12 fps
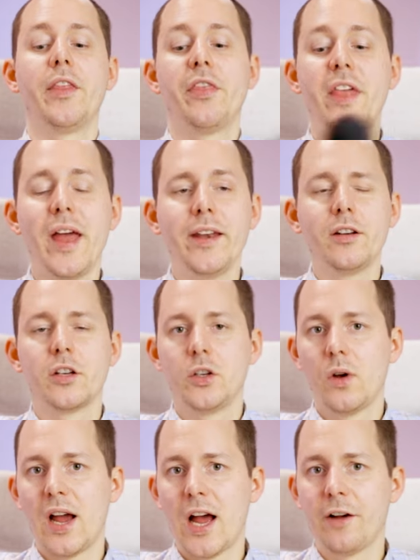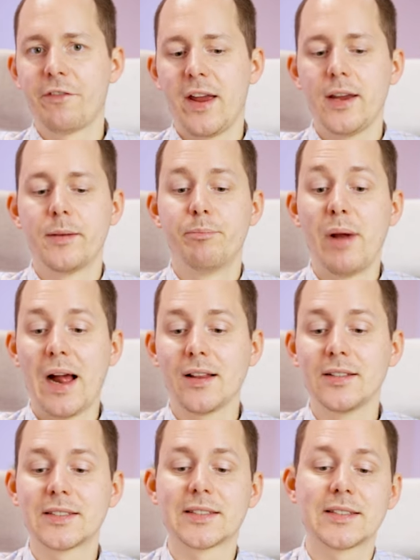And then you have a
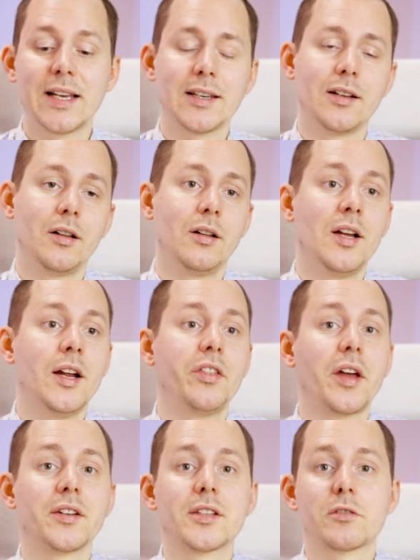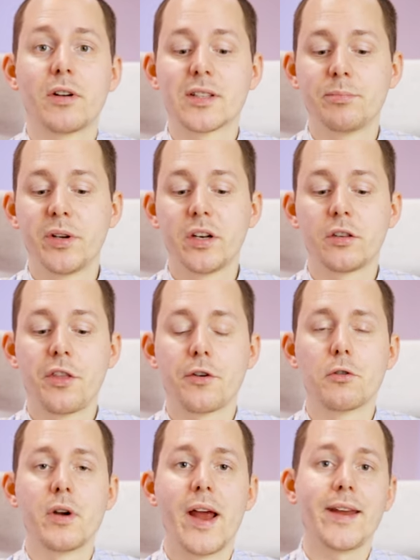balanced signal that is transmitted
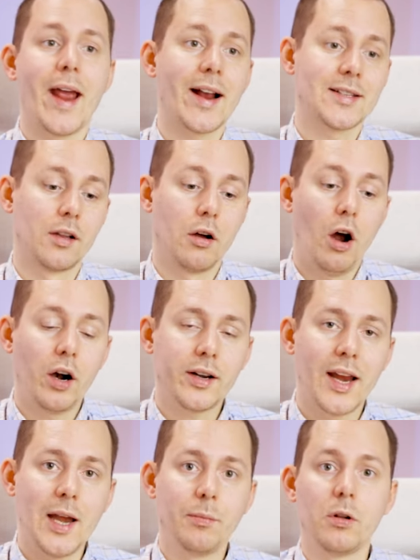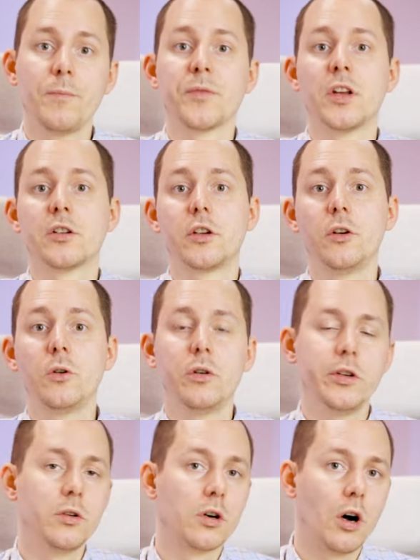through a XLR cable to
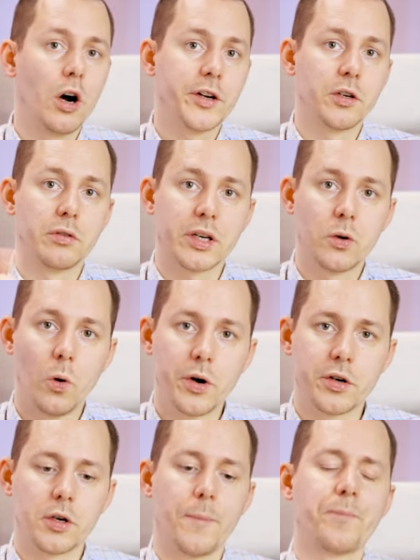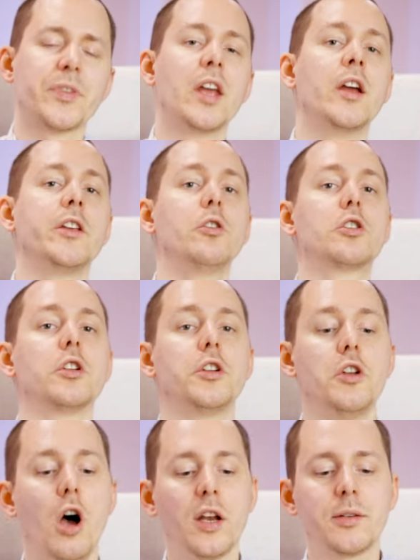your audio recorder. You should
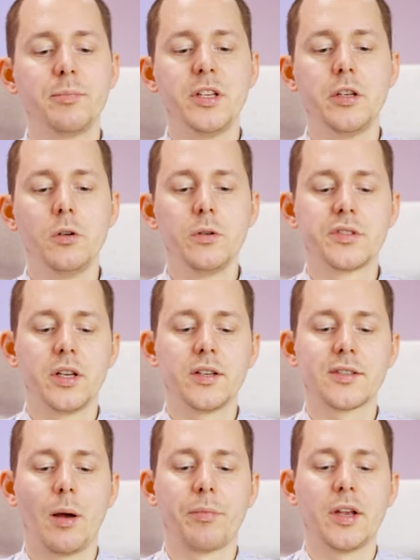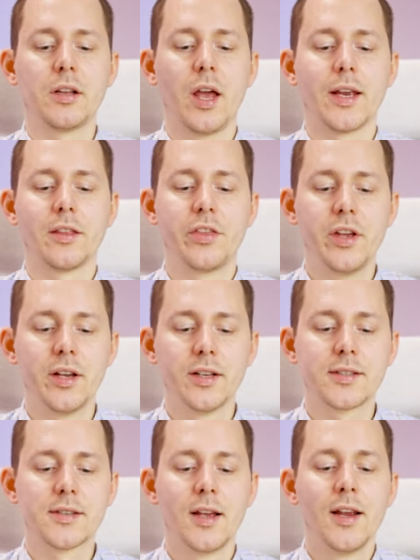not be using something like
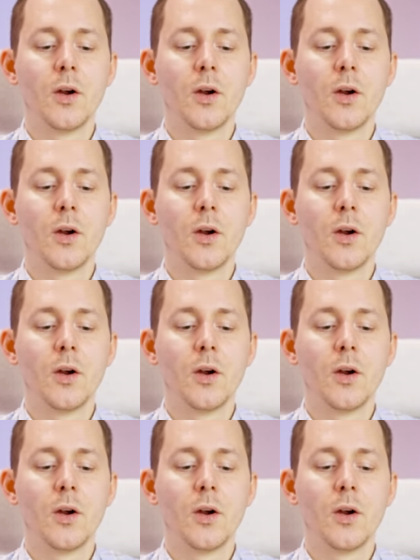this,